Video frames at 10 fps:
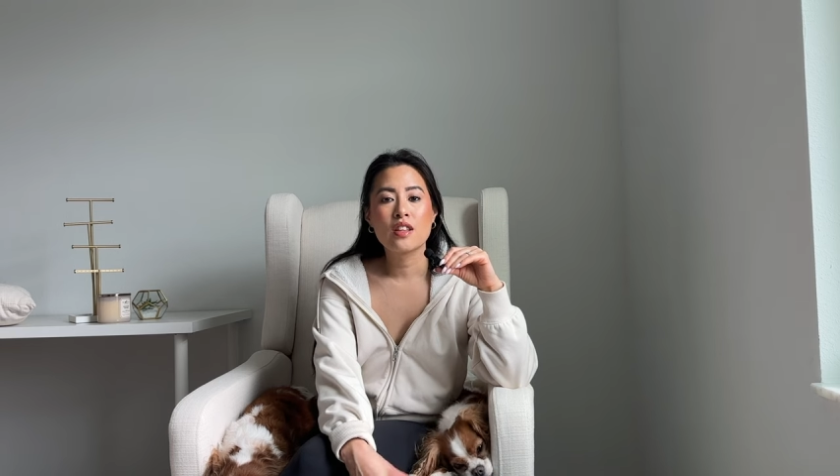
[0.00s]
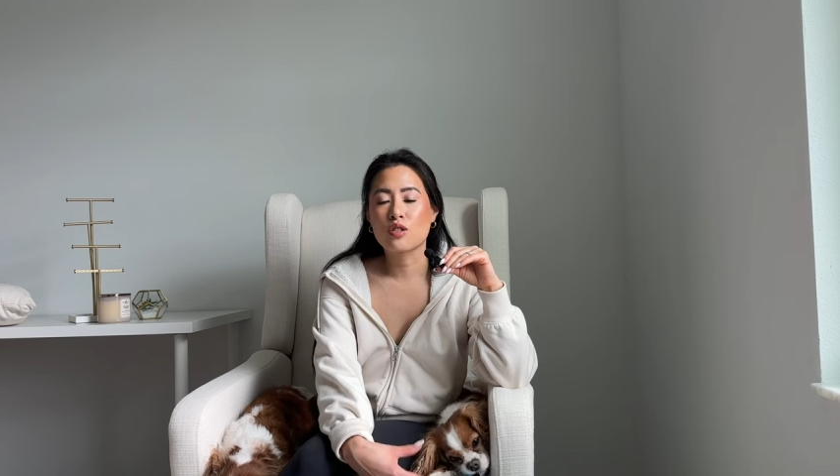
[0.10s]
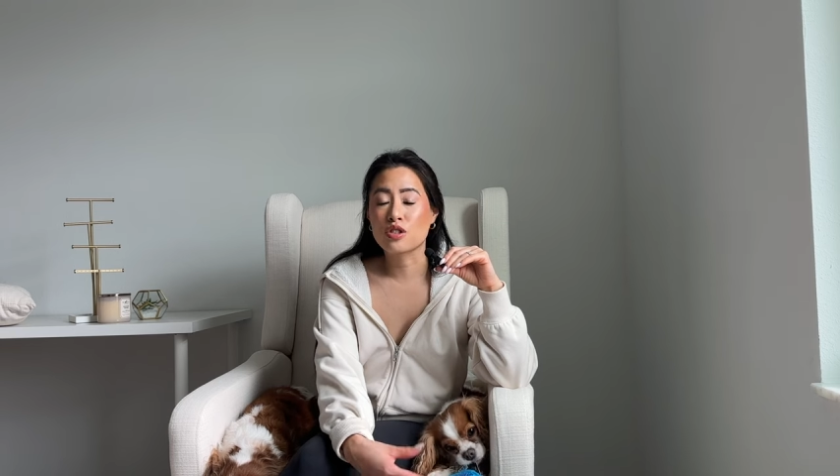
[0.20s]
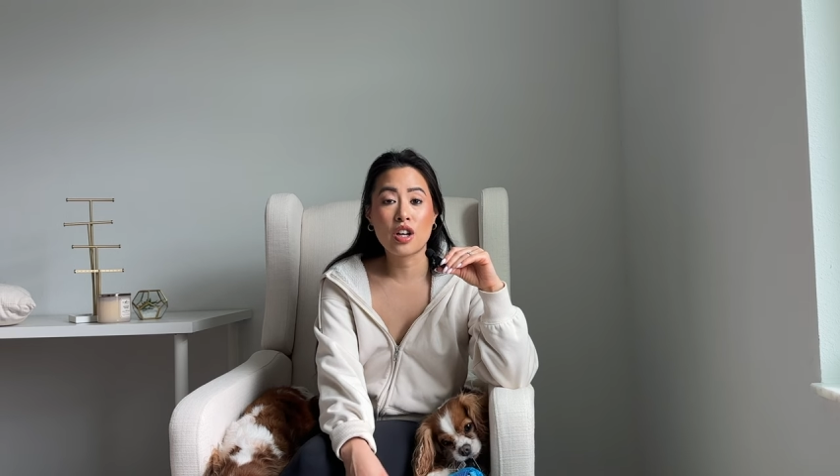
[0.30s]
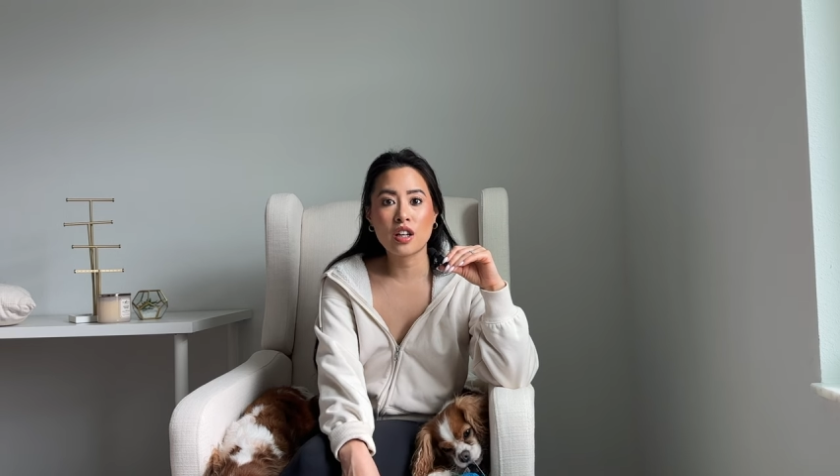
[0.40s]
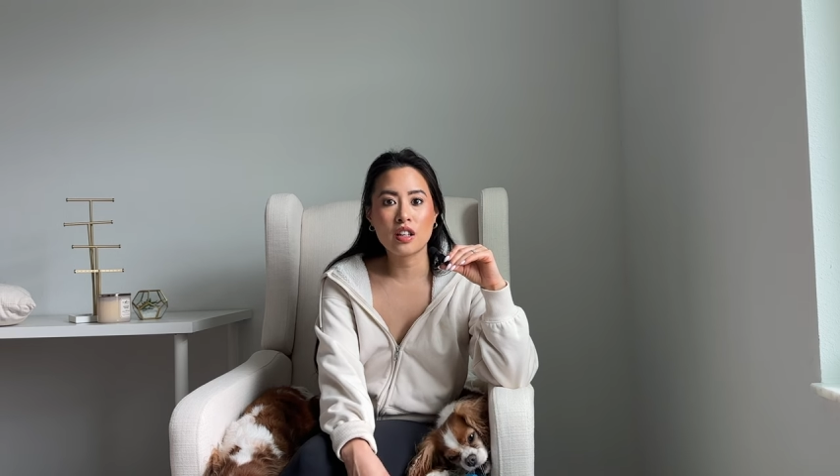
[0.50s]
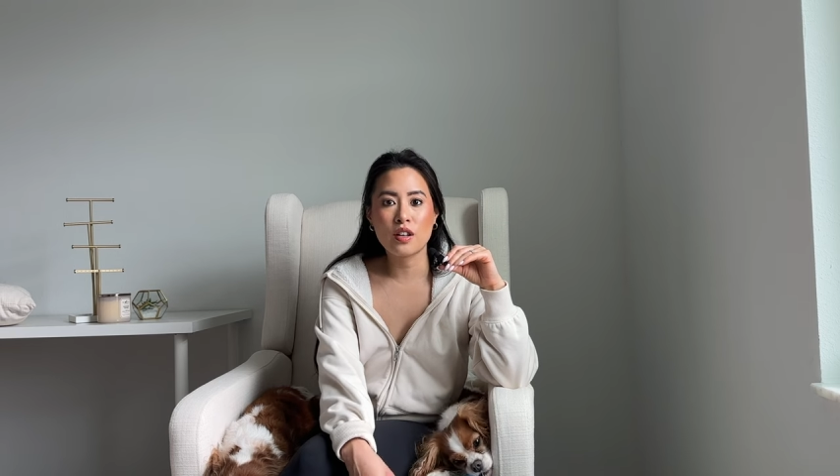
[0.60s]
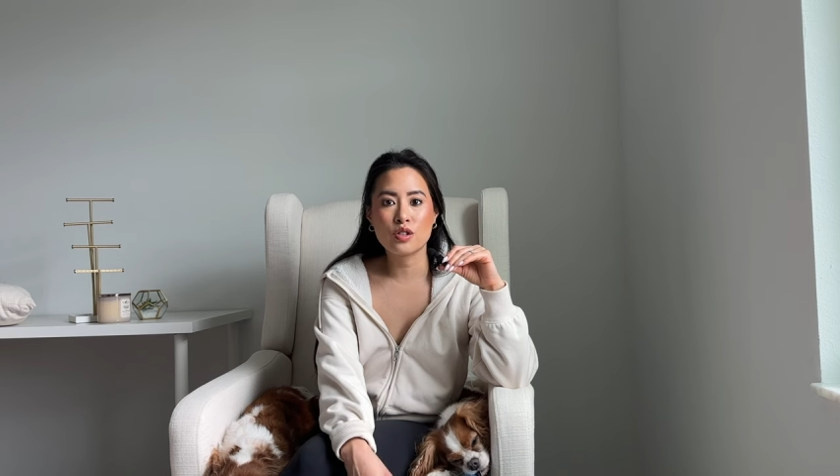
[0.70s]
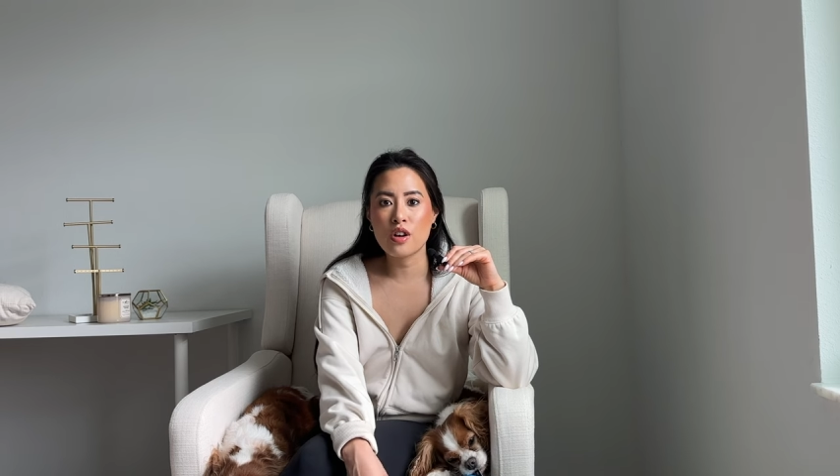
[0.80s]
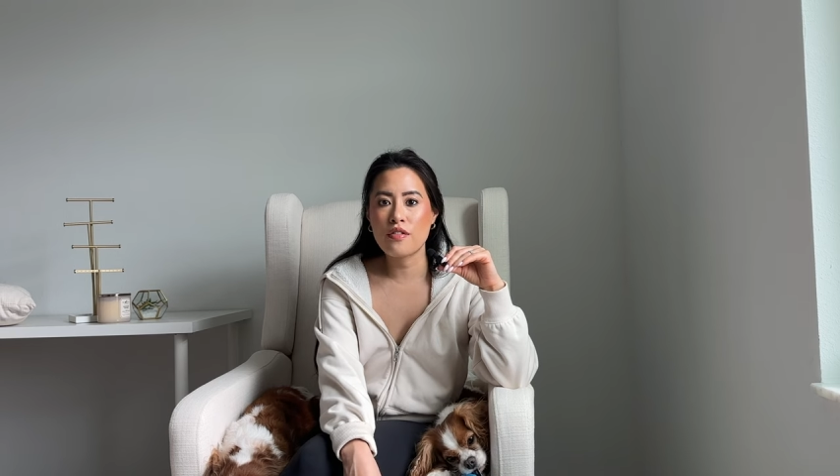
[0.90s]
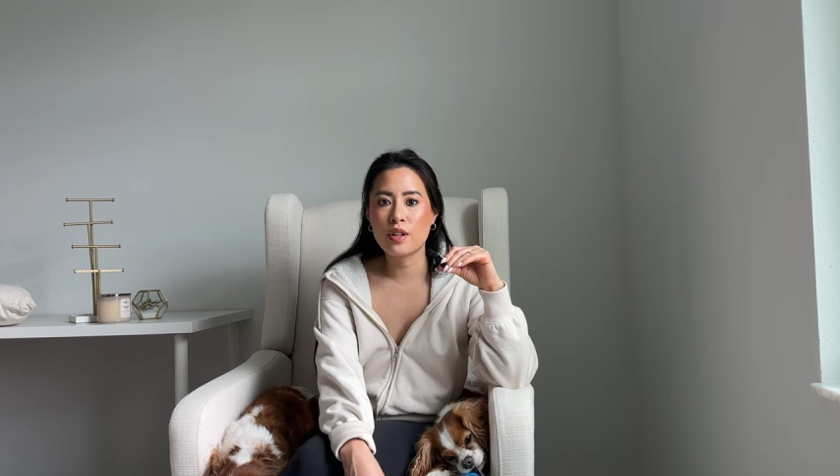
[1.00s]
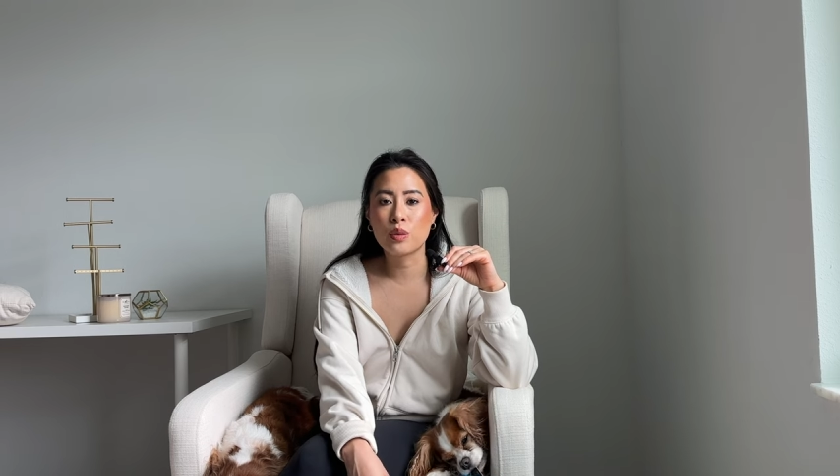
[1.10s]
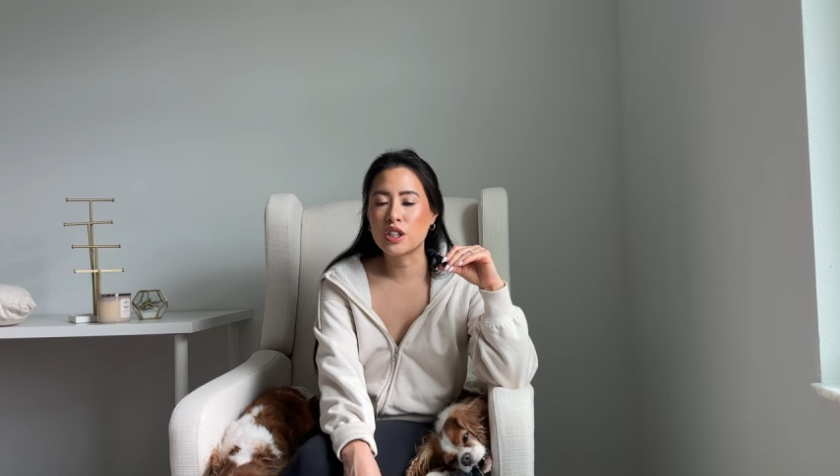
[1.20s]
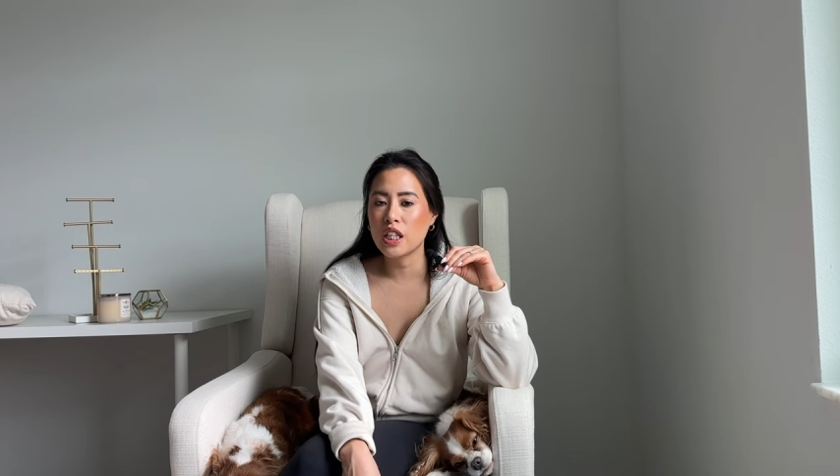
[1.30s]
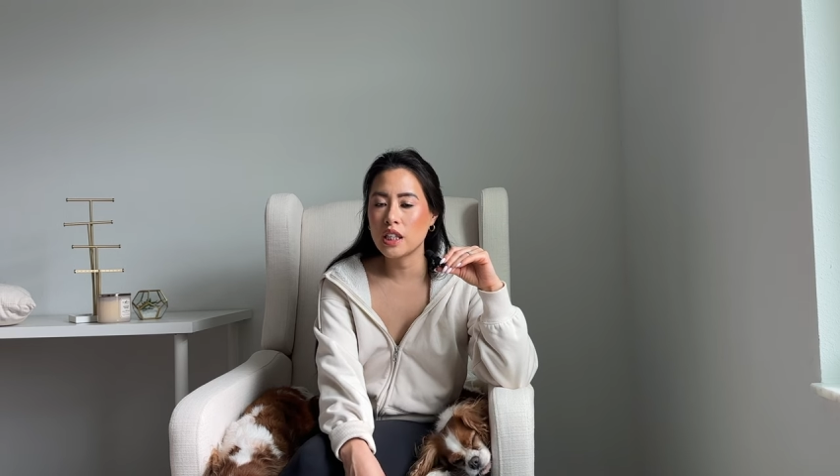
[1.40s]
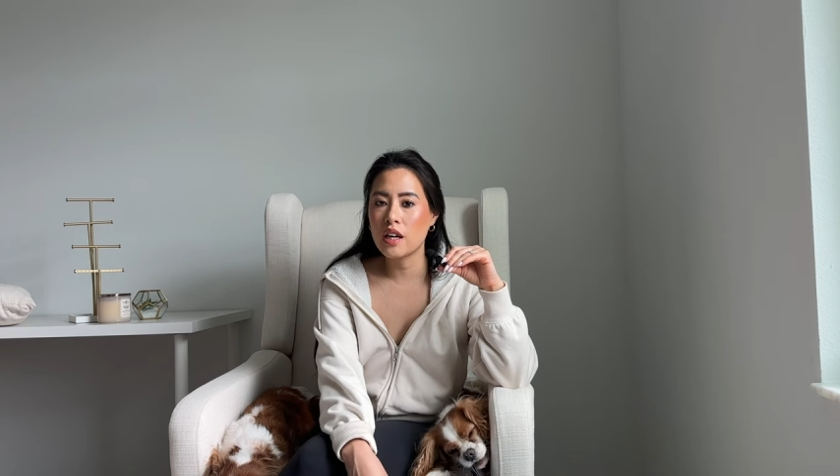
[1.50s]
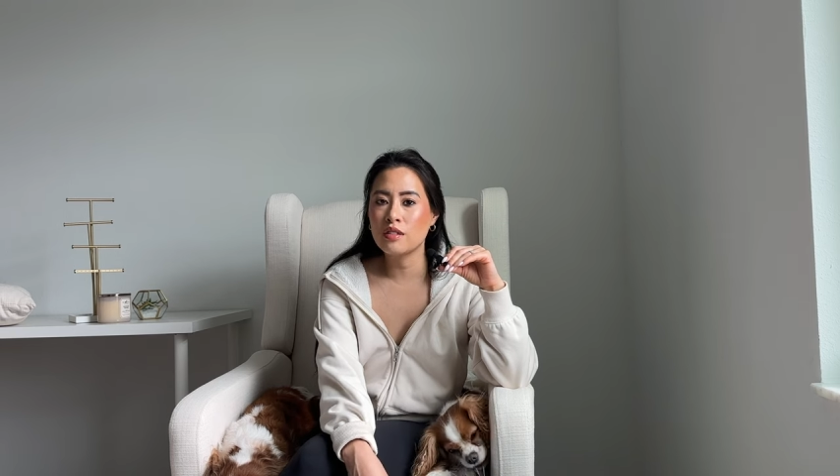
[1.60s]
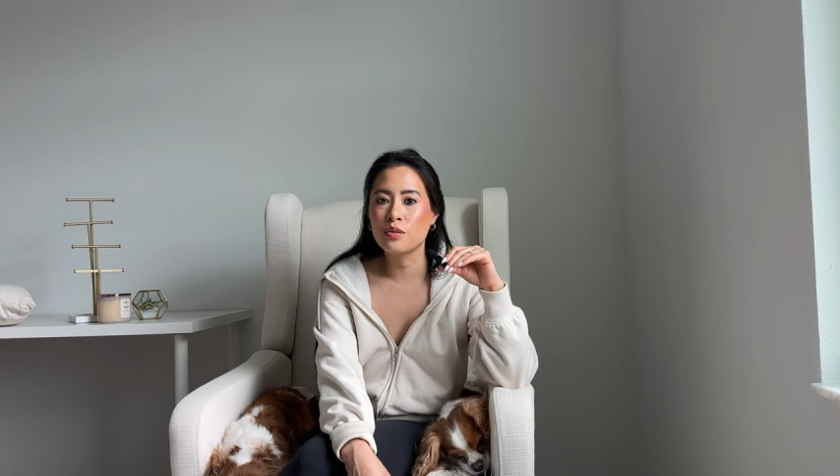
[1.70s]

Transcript: There's not a lot of traffic, which I love.